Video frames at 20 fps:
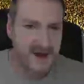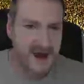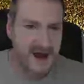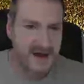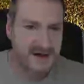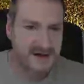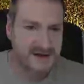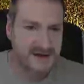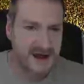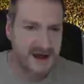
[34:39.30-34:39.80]
Then
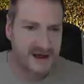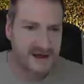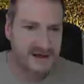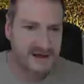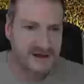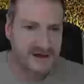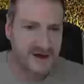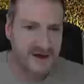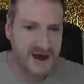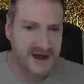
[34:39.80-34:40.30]
we added
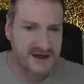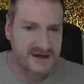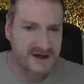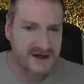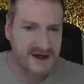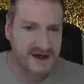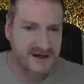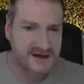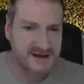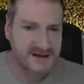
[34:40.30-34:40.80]
uh,
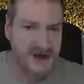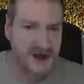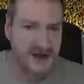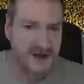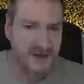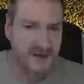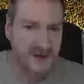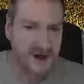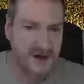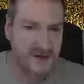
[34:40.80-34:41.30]
terrains on either
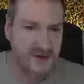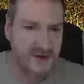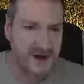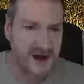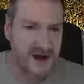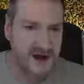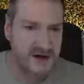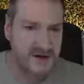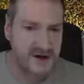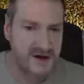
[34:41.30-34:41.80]
side that we're going to
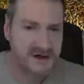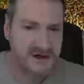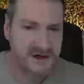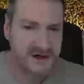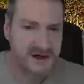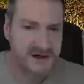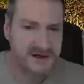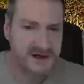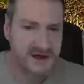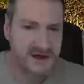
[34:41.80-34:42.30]
put our hero
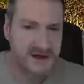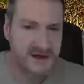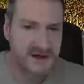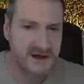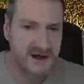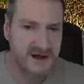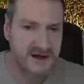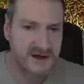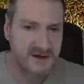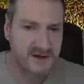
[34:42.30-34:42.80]
trees
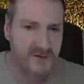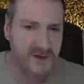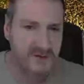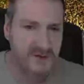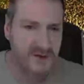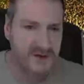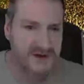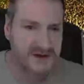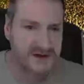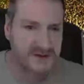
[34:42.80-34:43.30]
on, and then
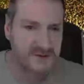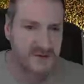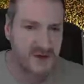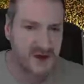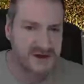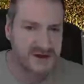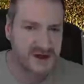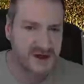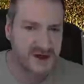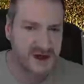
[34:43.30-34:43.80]
we put
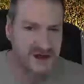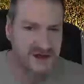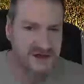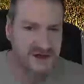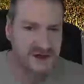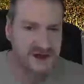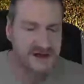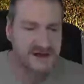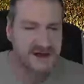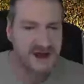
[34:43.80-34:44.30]
some moss on
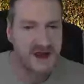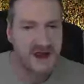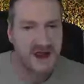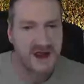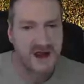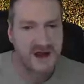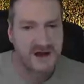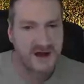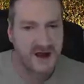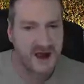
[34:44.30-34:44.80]
those trees.
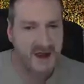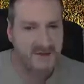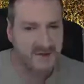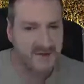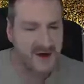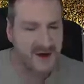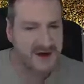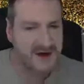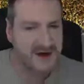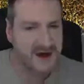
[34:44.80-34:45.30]
Now I
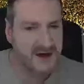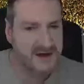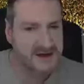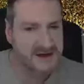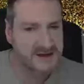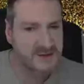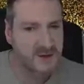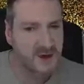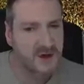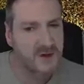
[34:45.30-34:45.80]
haven't rendered
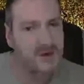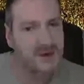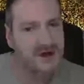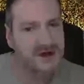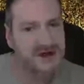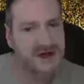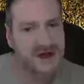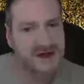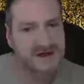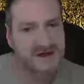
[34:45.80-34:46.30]
out the smaller
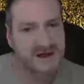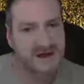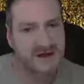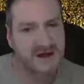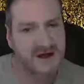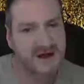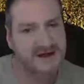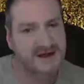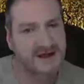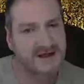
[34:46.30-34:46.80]
moss yet,
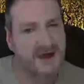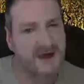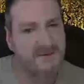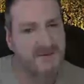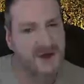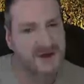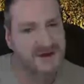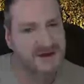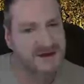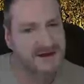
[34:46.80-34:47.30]
so like I said,
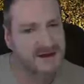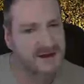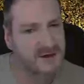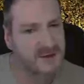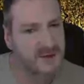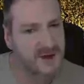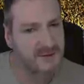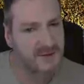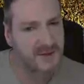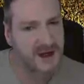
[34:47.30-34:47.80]
that moss is a
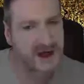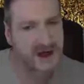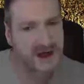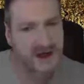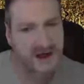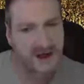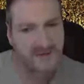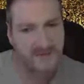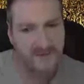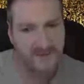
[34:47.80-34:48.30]
little bit
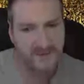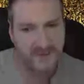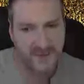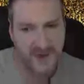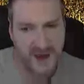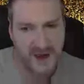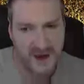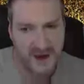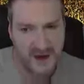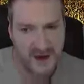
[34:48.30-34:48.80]
big.
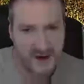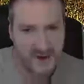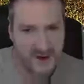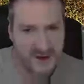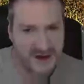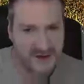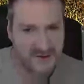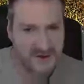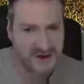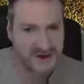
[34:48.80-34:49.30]

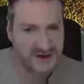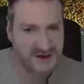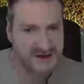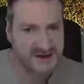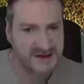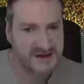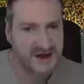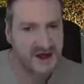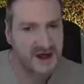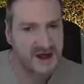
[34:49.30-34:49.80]
We did
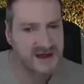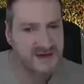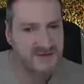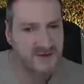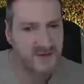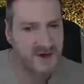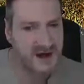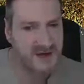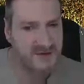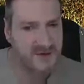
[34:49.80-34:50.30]
reduce the
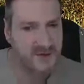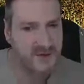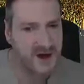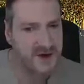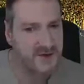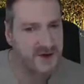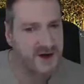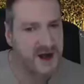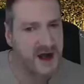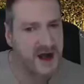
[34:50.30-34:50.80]
size, but we'd have to
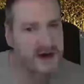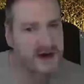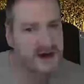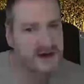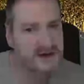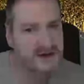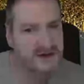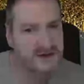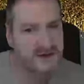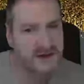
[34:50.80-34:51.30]
render it out
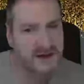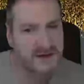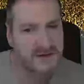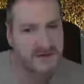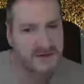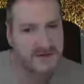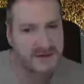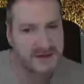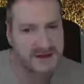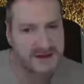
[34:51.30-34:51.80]
again to
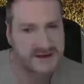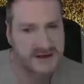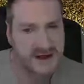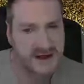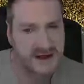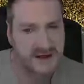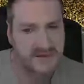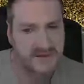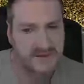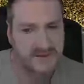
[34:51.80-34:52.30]
uh,
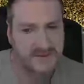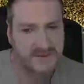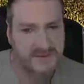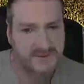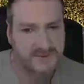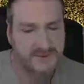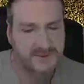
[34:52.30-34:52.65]
see.